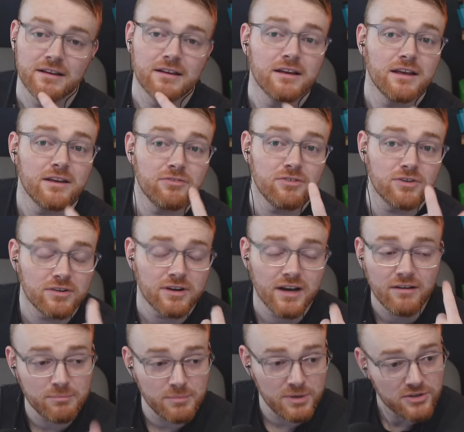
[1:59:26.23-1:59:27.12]
if you
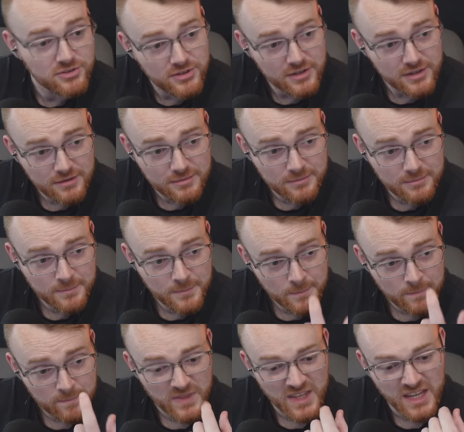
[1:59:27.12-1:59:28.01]
have music,
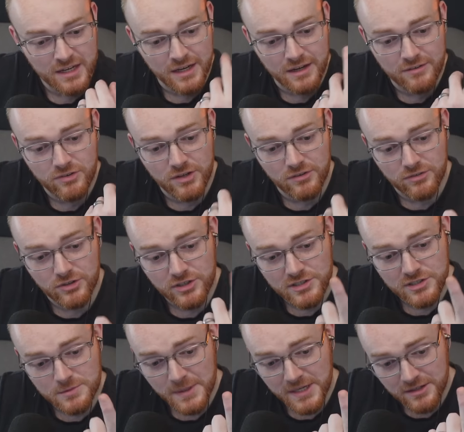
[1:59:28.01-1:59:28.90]
if you have
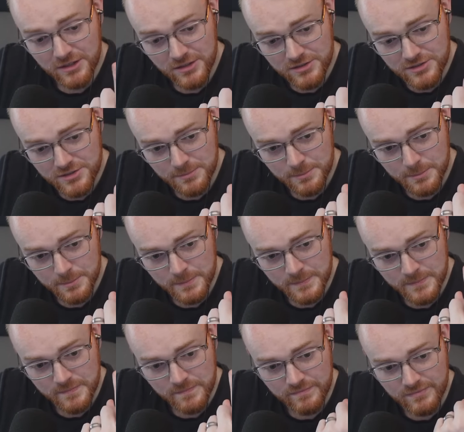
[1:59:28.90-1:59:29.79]
good speakers,
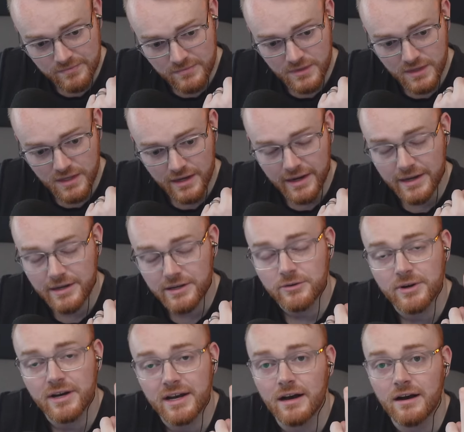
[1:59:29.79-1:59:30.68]
and
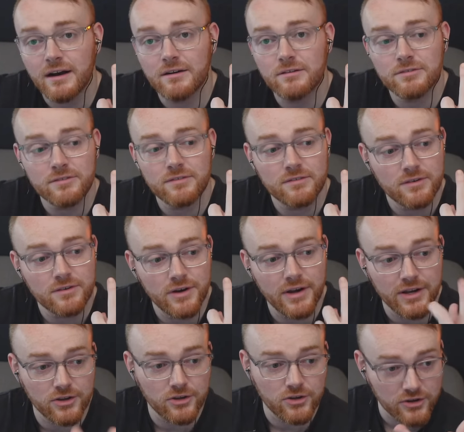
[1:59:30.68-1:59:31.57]
you have
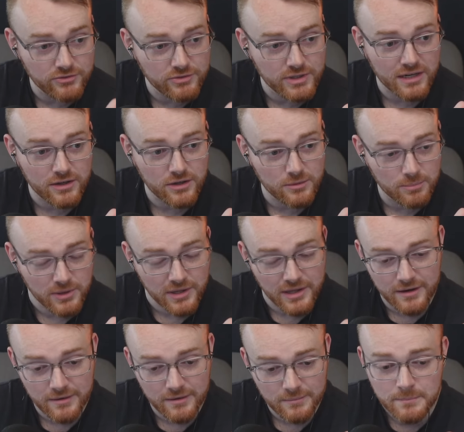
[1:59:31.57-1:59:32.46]
a good record
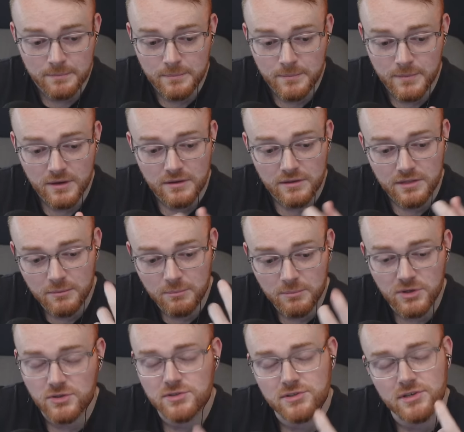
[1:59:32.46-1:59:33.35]
player, the
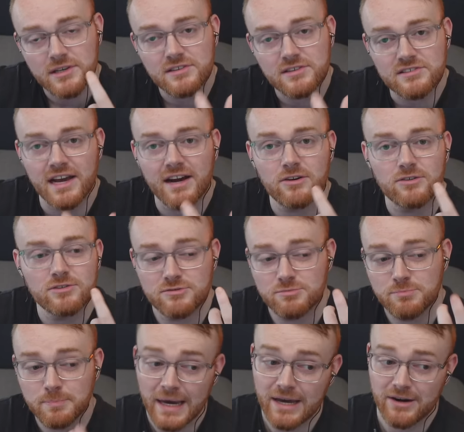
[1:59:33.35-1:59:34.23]
music
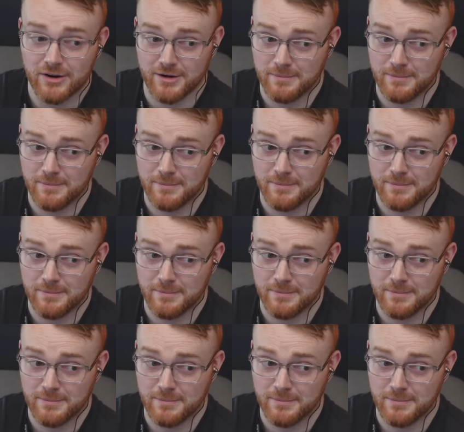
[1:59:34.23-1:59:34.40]
sounds better.